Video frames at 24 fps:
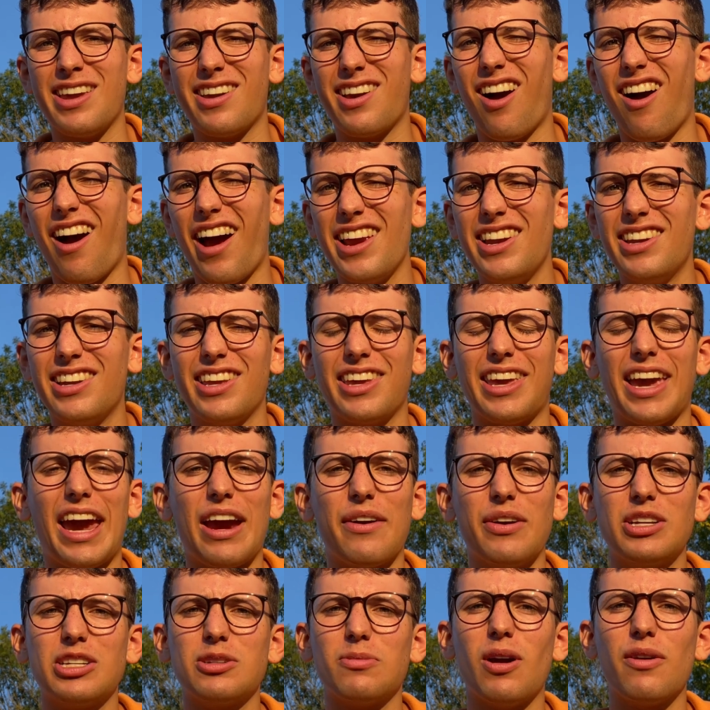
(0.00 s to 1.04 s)
kind and
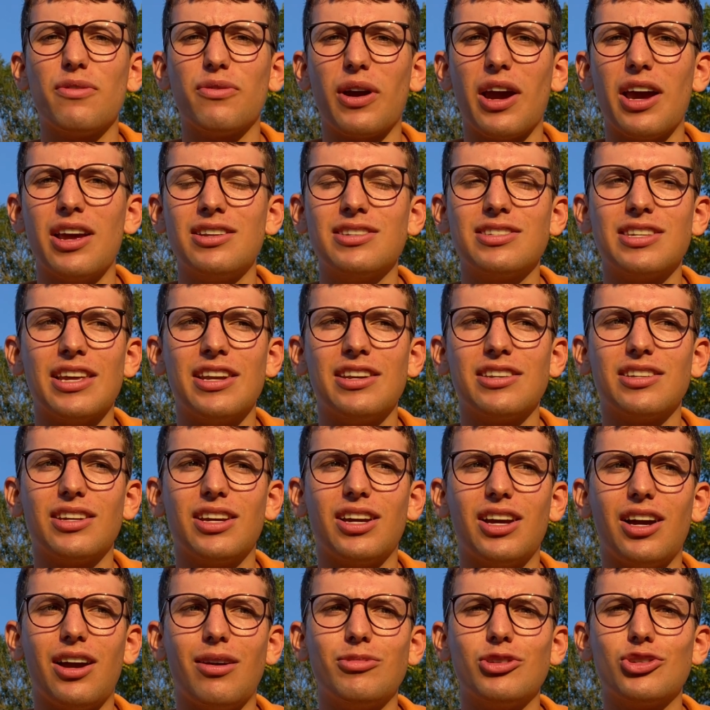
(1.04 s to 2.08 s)
caring to my friends, and
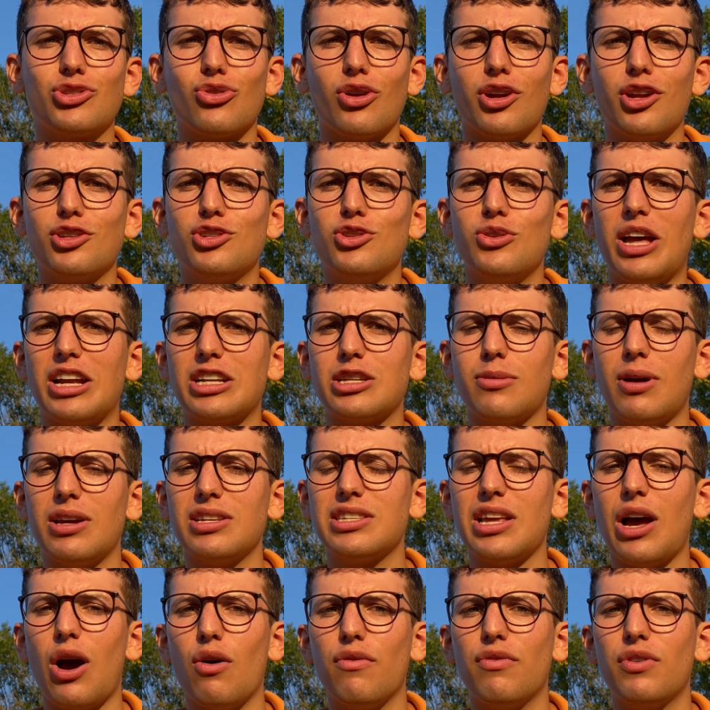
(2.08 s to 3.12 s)
I'm just trying to do that to
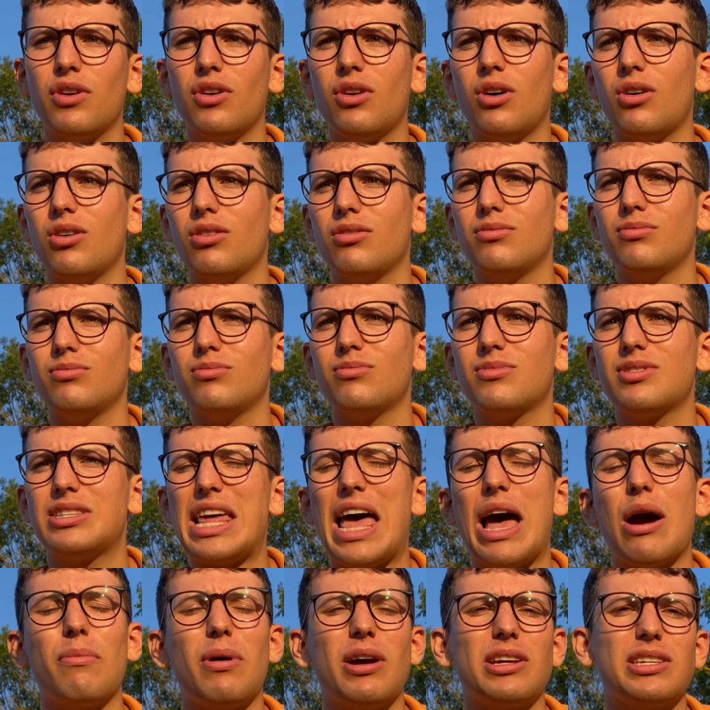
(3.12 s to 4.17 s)
myself and not
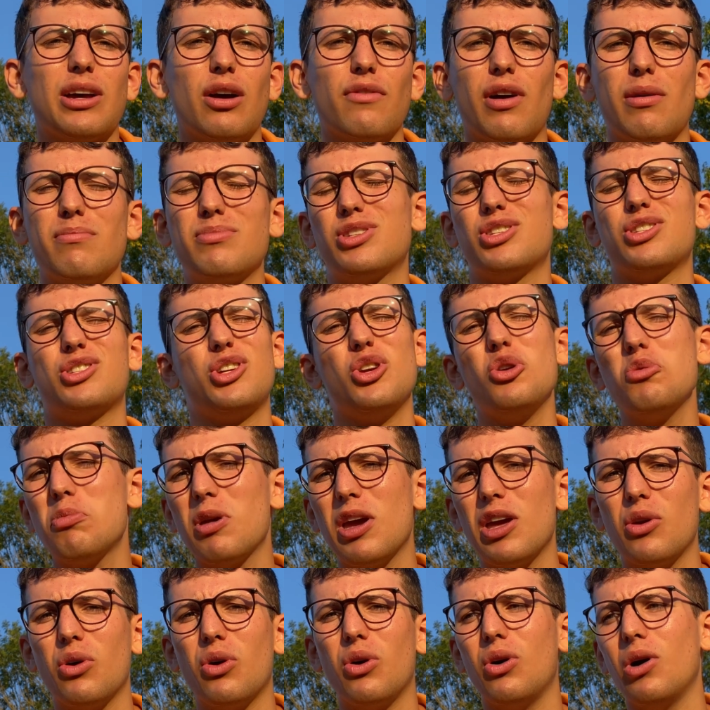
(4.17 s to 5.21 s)
tell myself I'm
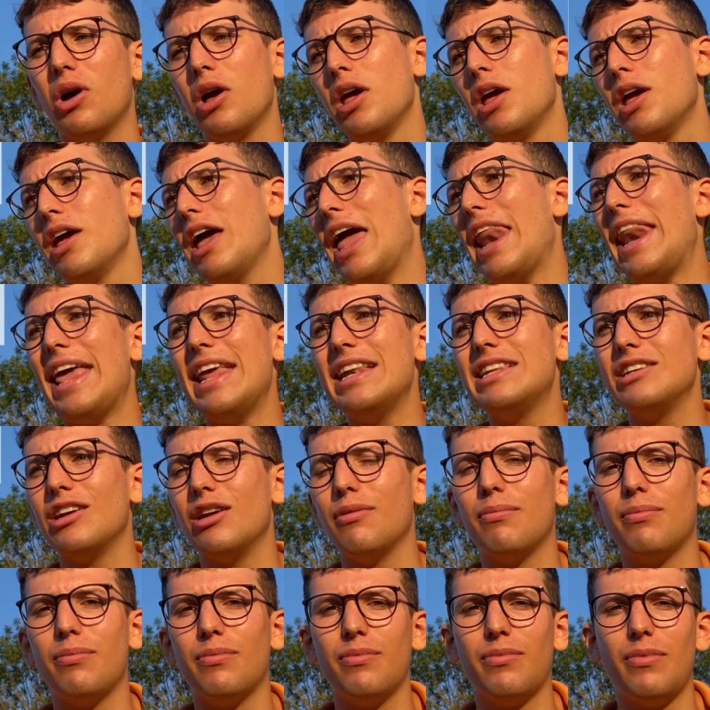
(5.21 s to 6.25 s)
stupid or an idiot
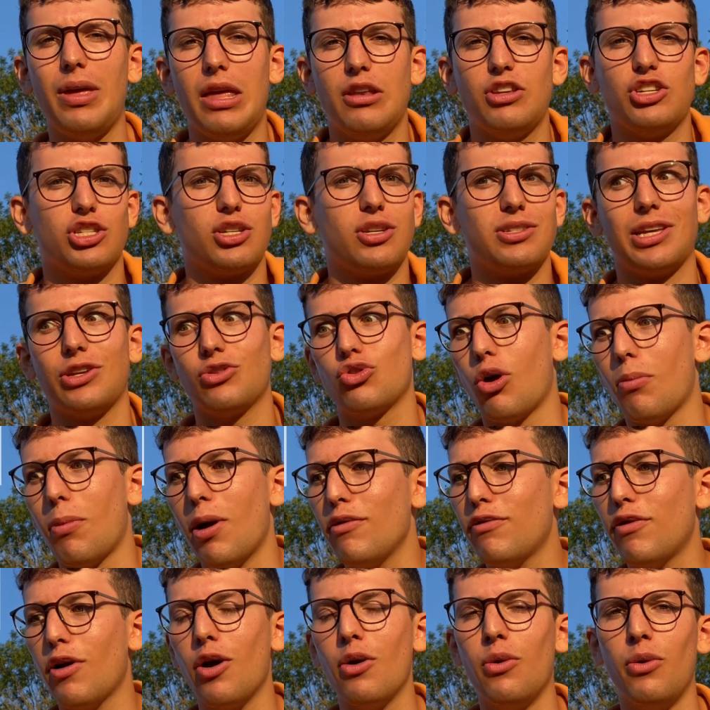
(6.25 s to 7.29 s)
just because I dropped my
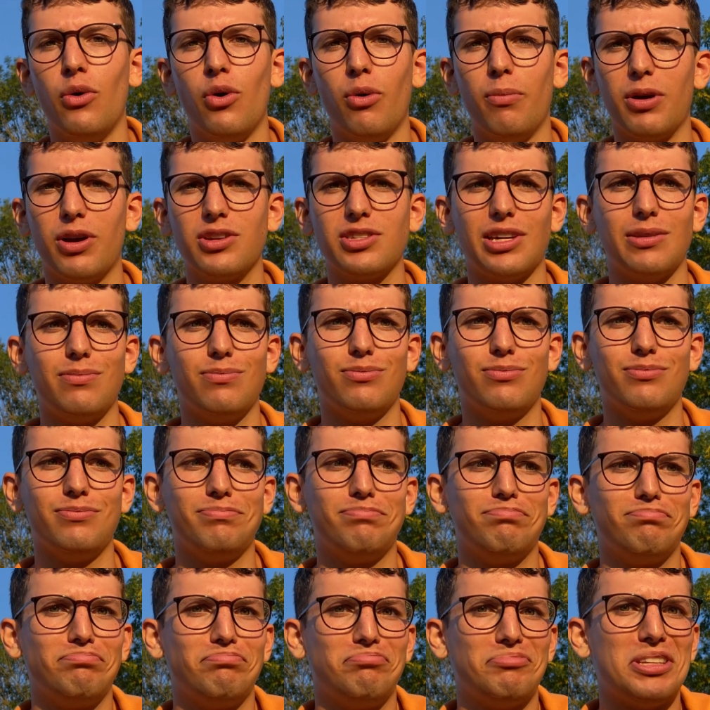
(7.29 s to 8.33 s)
phone or because I
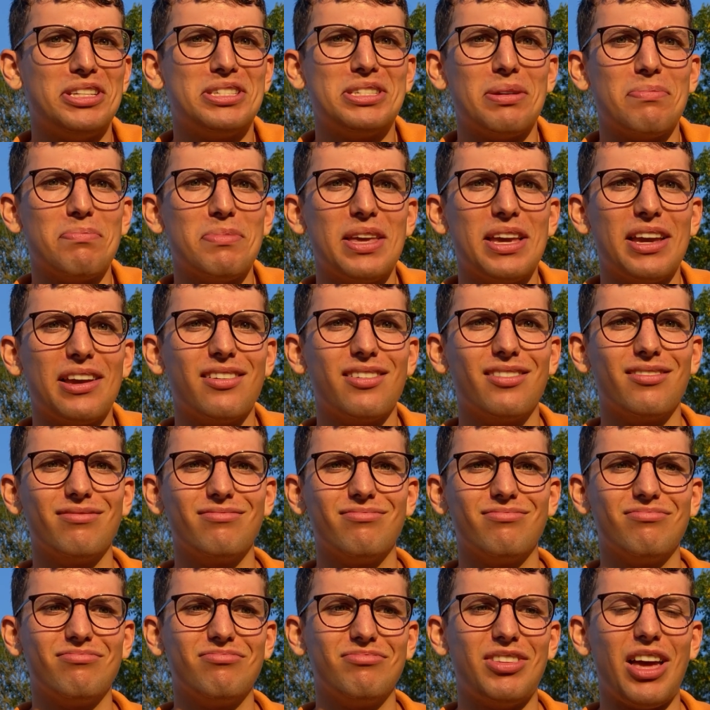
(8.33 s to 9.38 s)
did something
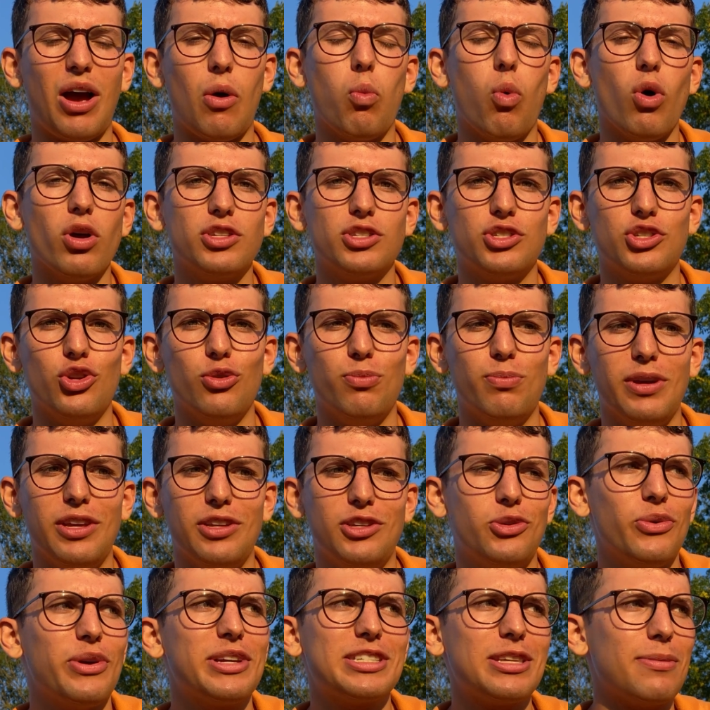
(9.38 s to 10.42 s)
that was stupid.
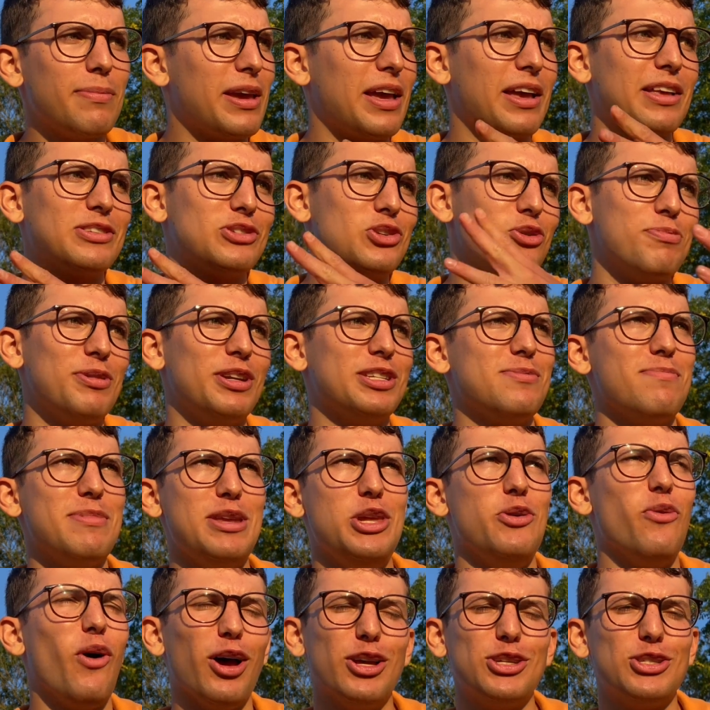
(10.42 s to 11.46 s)
Doing something stupid doesn't mean
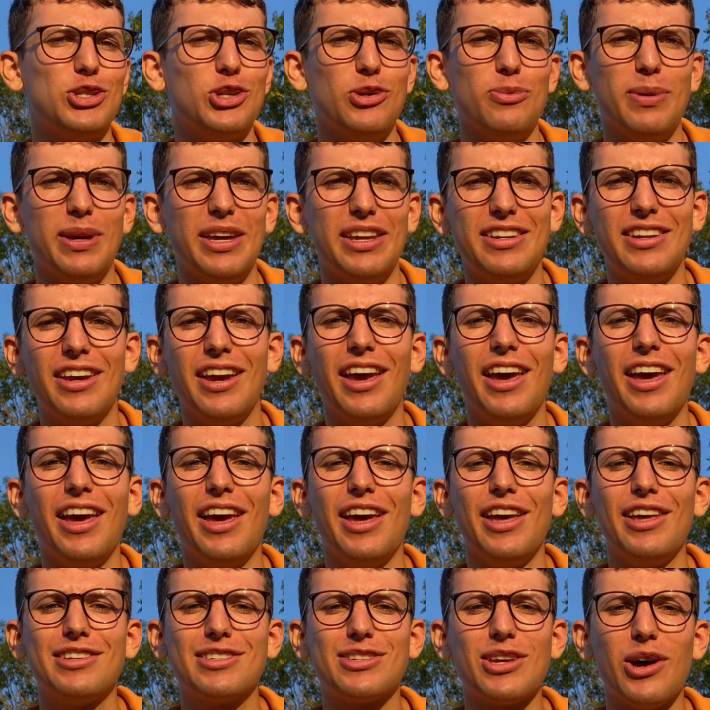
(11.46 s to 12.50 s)
you are stupid.
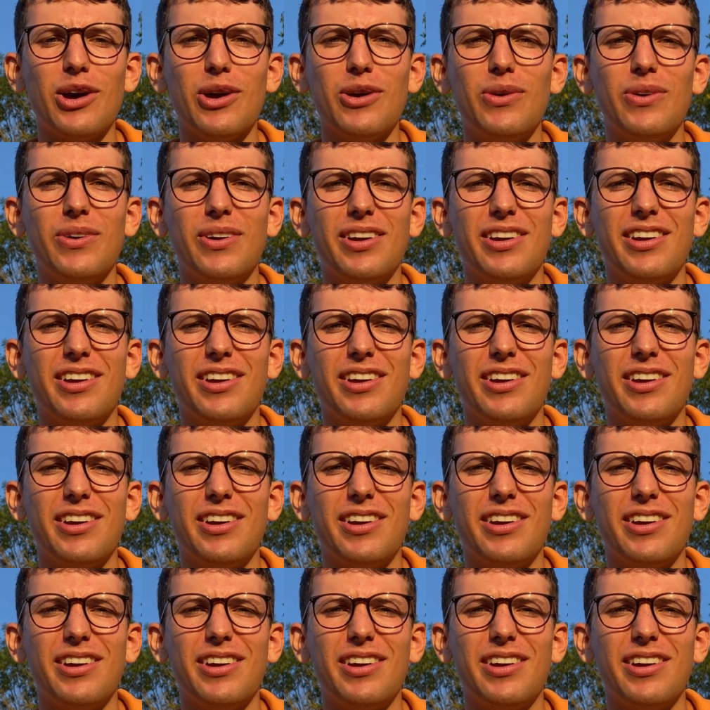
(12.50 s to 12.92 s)
So